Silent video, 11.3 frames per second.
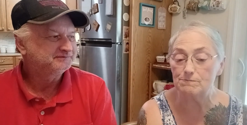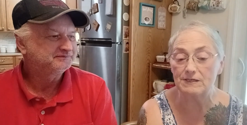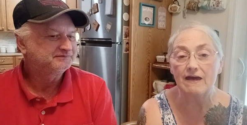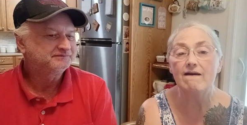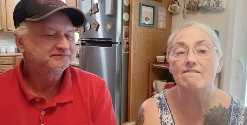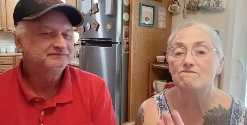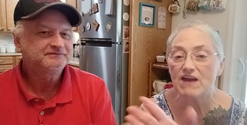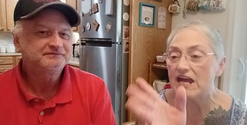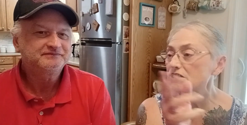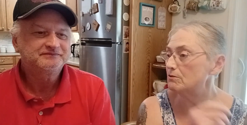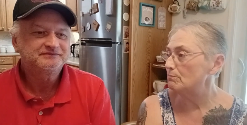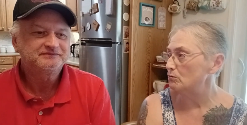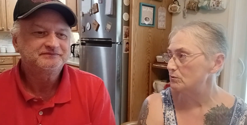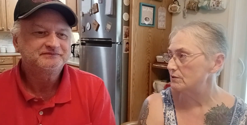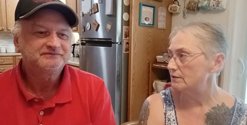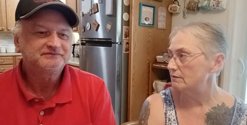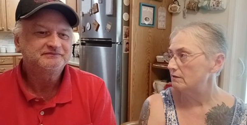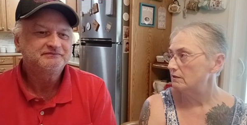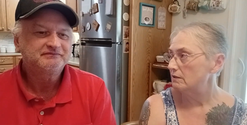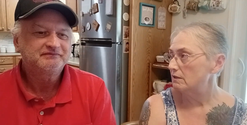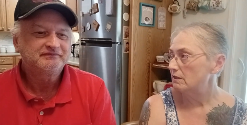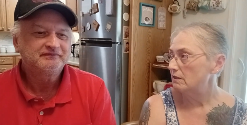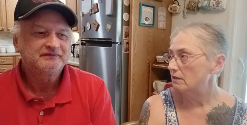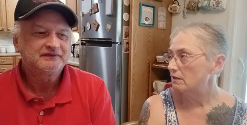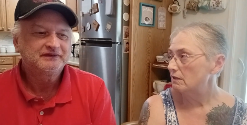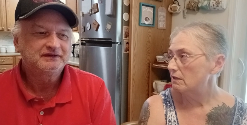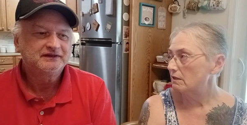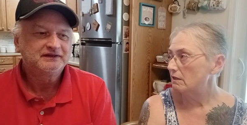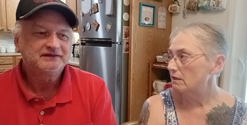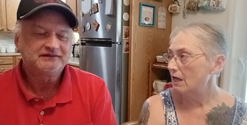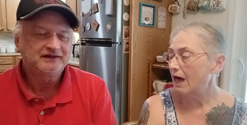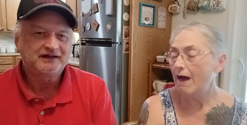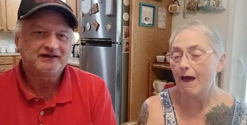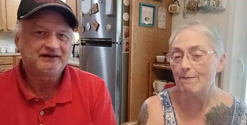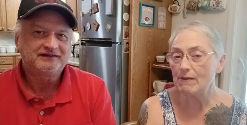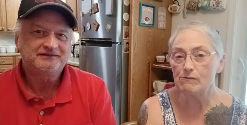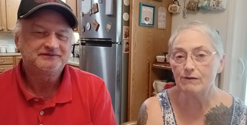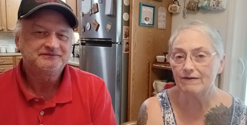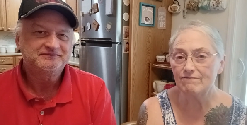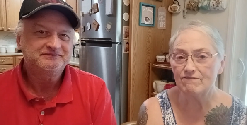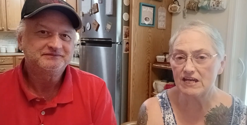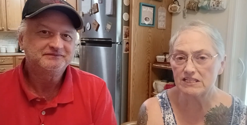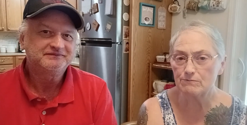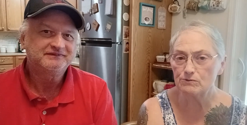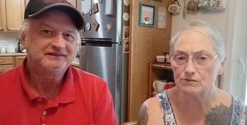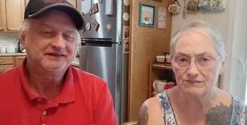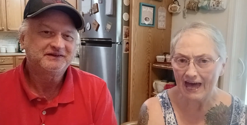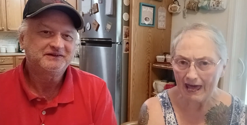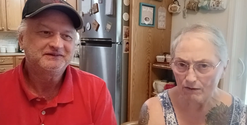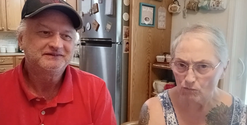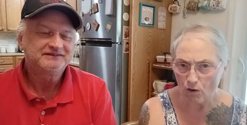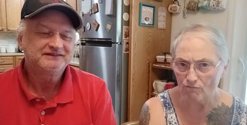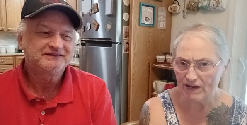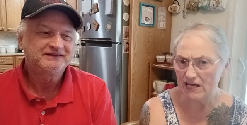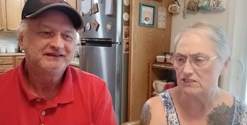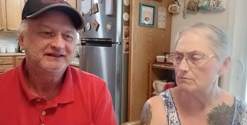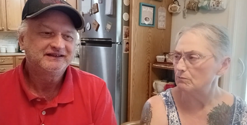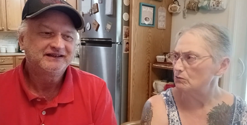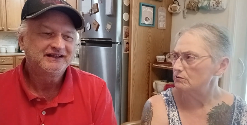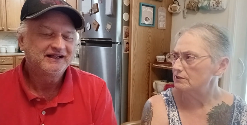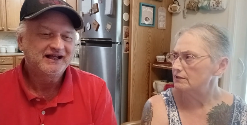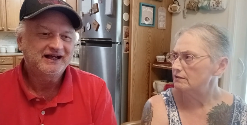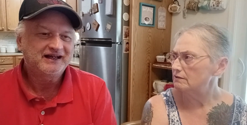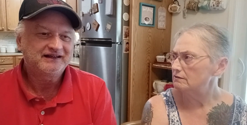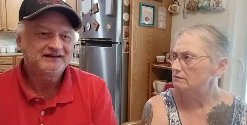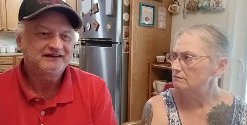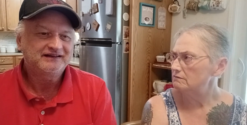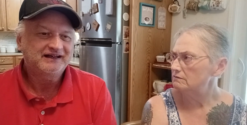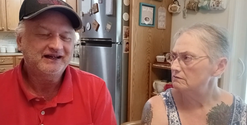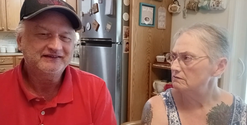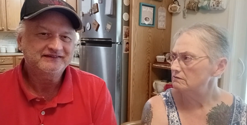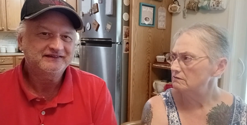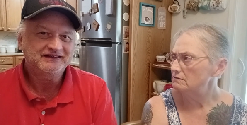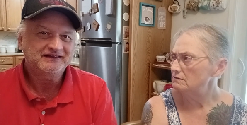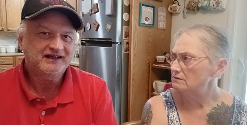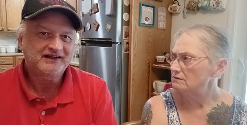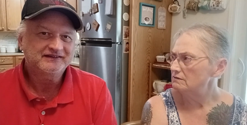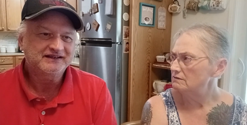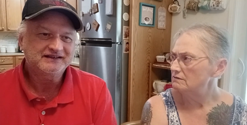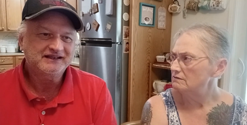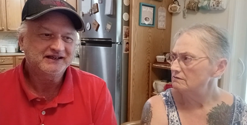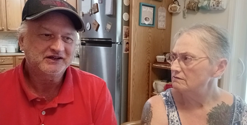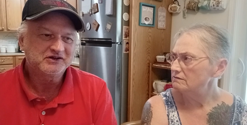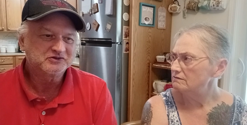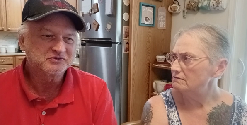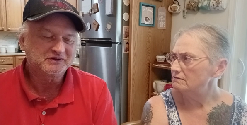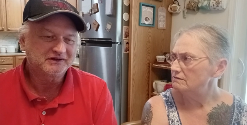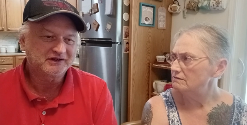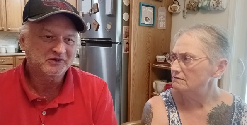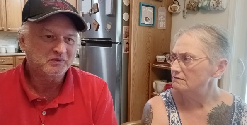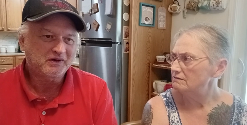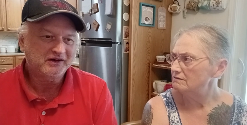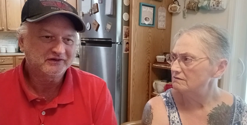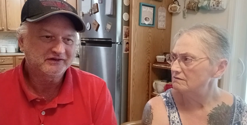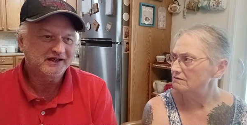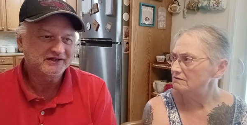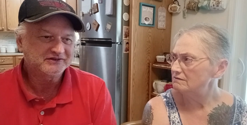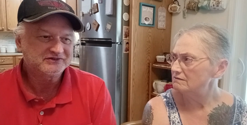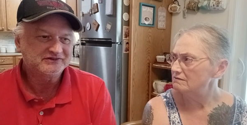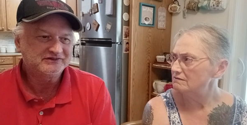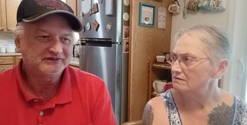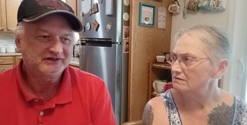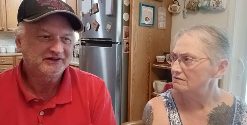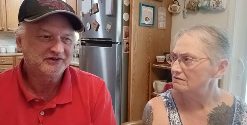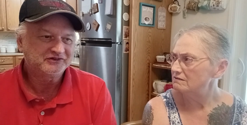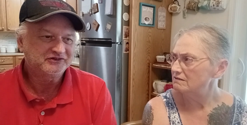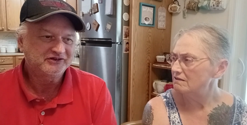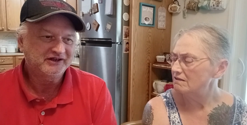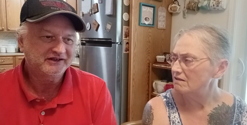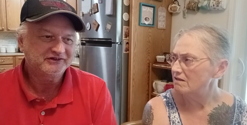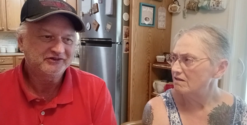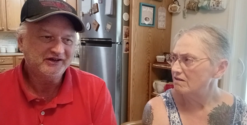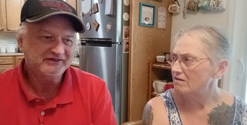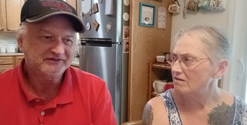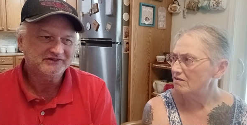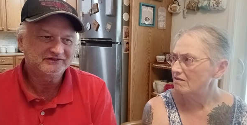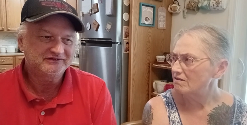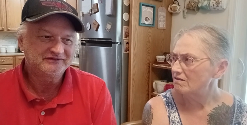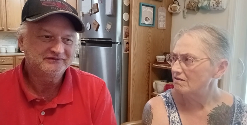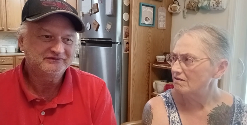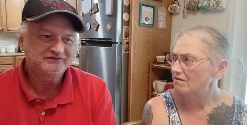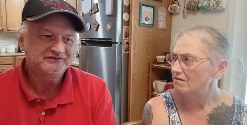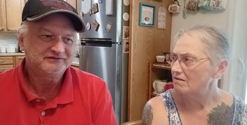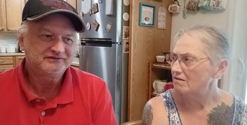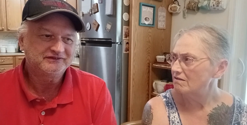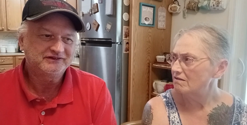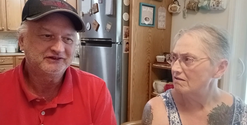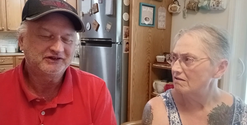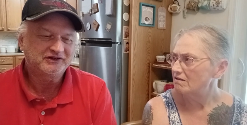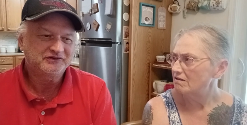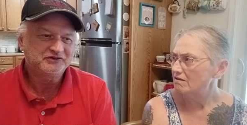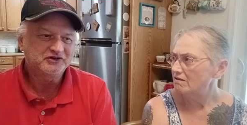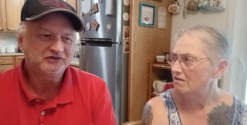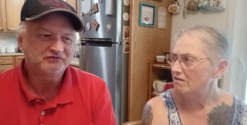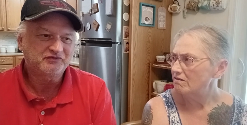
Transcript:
Speaker 1: me, vegetables. No, I, am not gonna give them vegetables because I don't want vegetables.
Speaker 2: I I think that goes with an acquired taste. You know, yeah, yeah. You know, you can